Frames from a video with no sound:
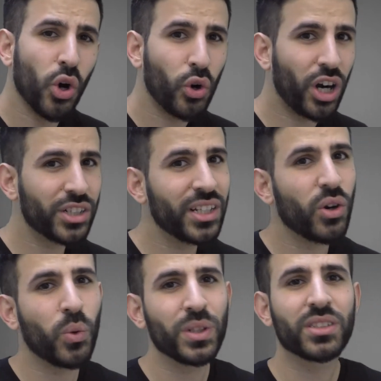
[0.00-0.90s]
Or are they
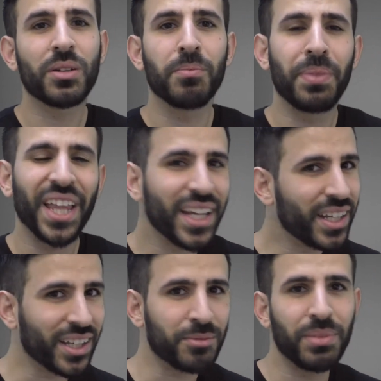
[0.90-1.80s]
always
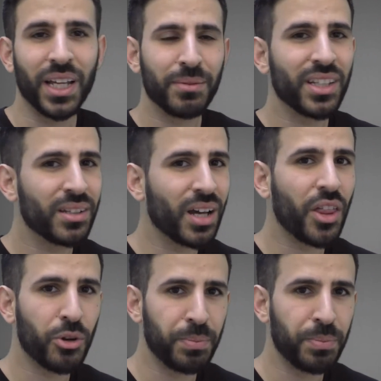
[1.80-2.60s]
complaining and blaming other